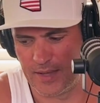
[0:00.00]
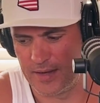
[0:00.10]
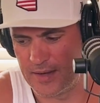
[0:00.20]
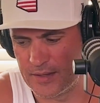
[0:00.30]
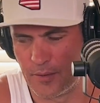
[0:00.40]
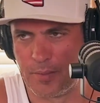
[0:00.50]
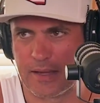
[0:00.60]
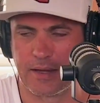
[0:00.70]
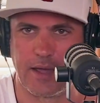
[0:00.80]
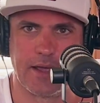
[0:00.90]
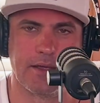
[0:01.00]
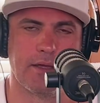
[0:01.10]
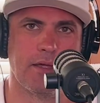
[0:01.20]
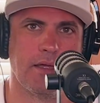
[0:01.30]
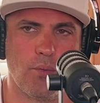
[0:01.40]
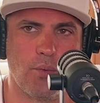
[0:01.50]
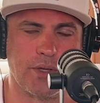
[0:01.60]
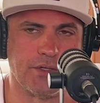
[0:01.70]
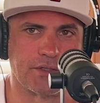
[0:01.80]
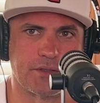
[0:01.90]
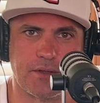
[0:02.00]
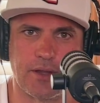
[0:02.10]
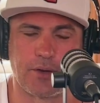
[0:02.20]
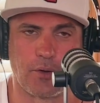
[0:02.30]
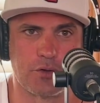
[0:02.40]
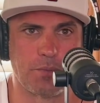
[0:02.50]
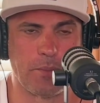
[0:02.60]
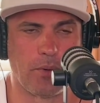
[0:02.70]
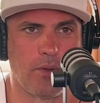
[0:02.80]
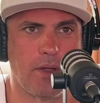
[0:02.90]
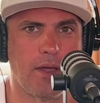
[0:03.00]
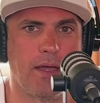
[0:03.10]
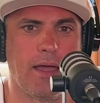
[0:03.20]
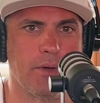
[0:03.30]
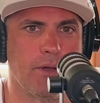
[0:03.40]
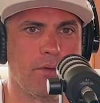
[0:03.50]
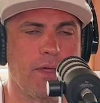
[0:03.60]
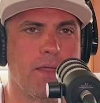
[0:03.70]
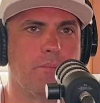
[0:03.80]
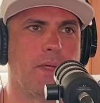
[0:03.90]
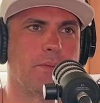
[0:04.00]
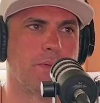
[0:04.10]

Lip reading: And, Beck and I, we just encourage people. We know that many